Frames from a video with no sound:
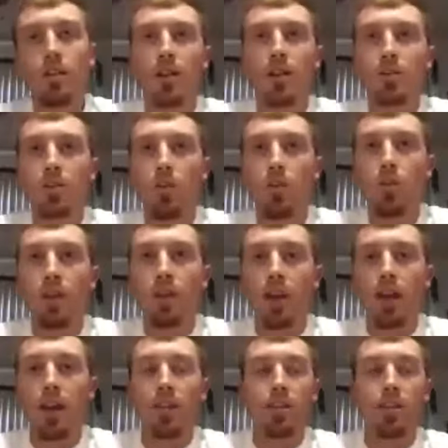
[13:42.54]
Definitely the
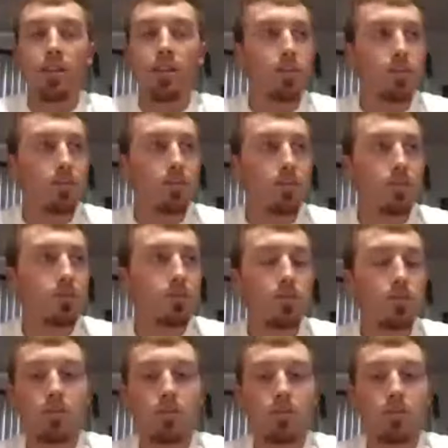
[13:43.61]
work ethic
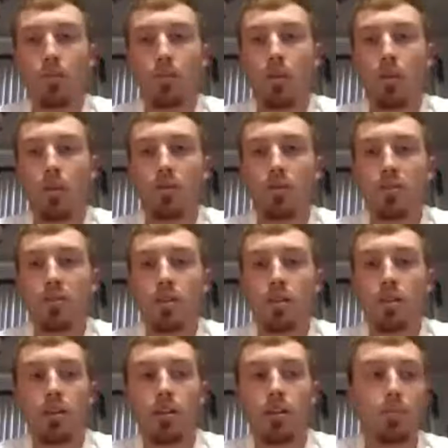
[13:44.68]
part of
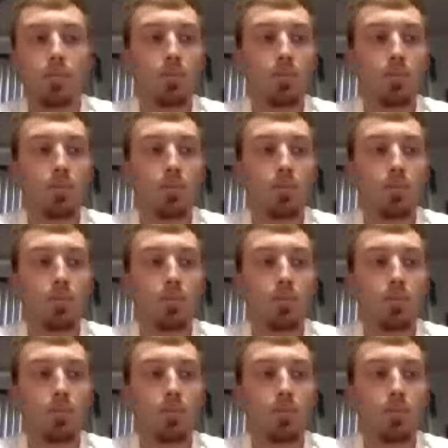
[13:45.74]
it.